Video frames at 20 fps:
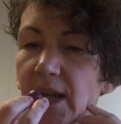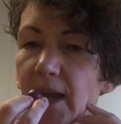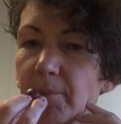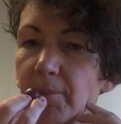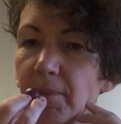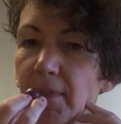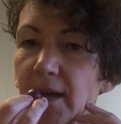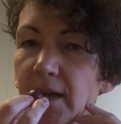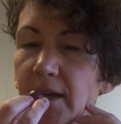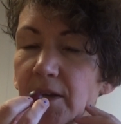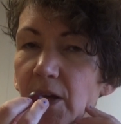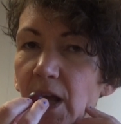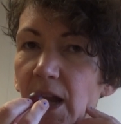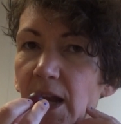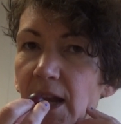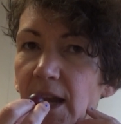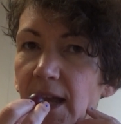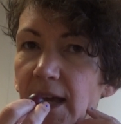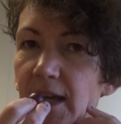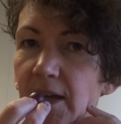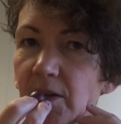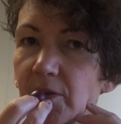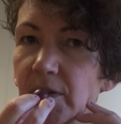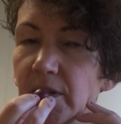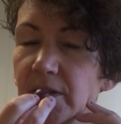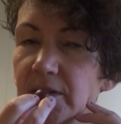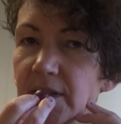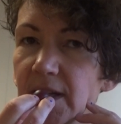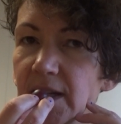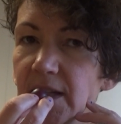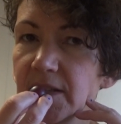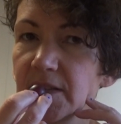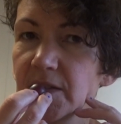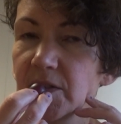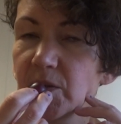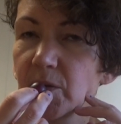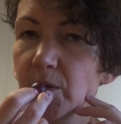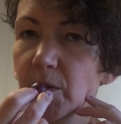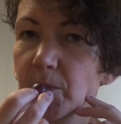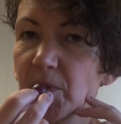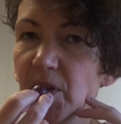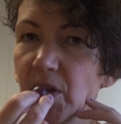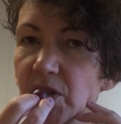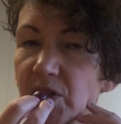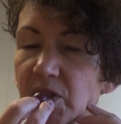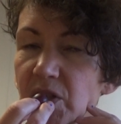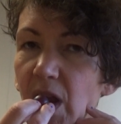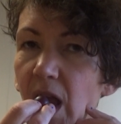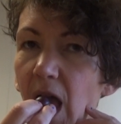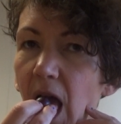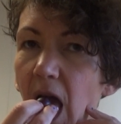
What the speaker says: allow the taste to emerge.